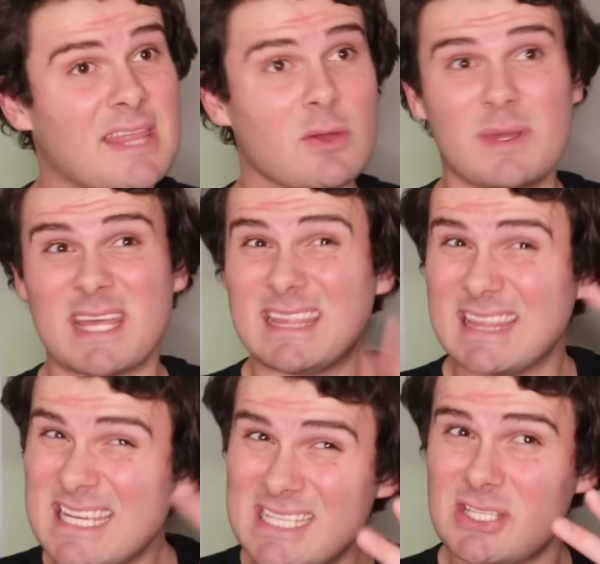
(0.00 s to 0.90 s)
with at
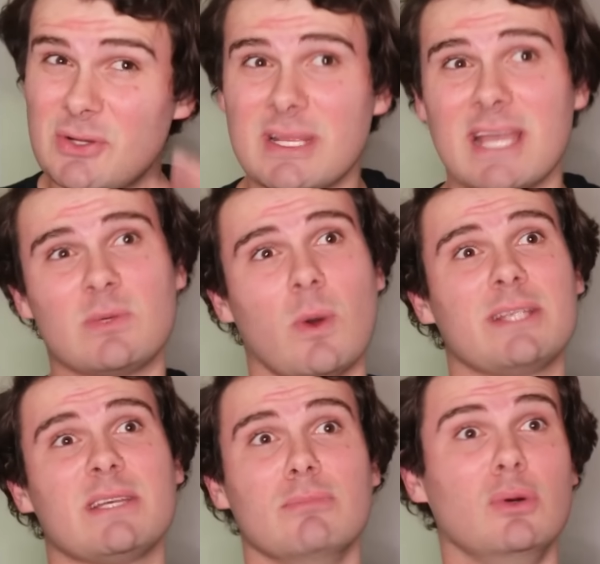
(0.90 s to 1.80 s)
least 2 days
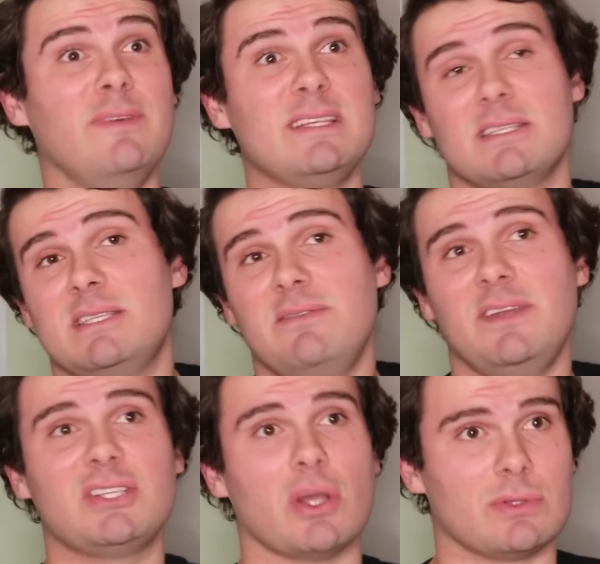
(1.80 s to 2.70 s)
watching movies and
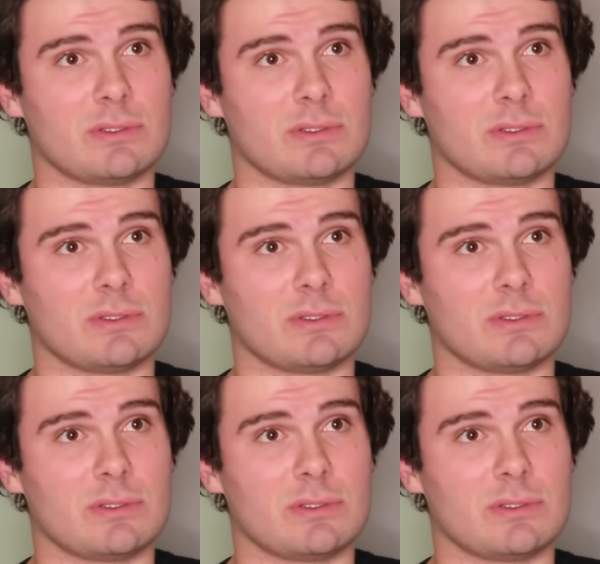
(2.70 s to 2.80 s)
TV shows.